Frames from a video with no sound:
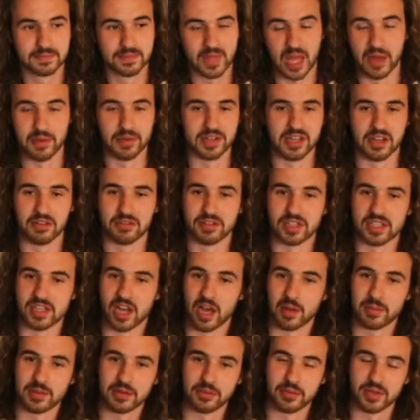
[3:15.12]
I would definitely
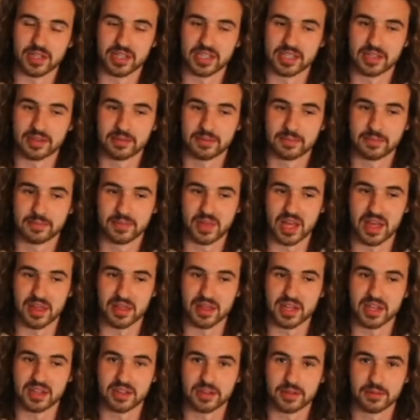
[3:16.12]
not be willing, I
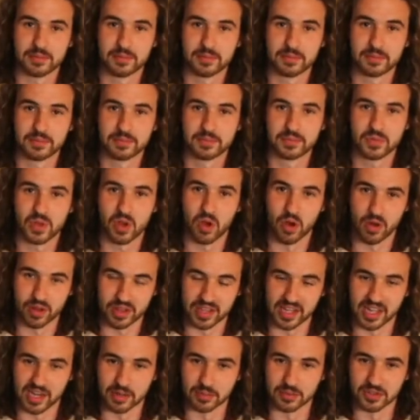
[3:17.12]
think all the
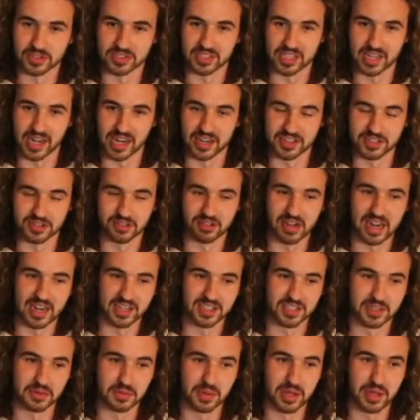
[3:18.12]
animals that I've
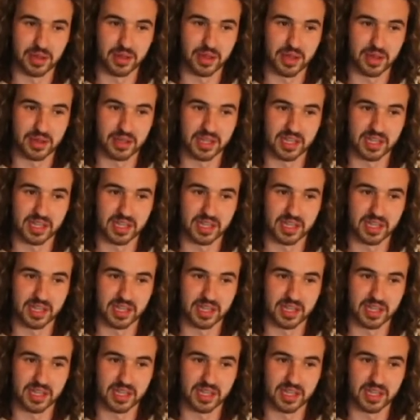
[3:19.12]
interacted with, I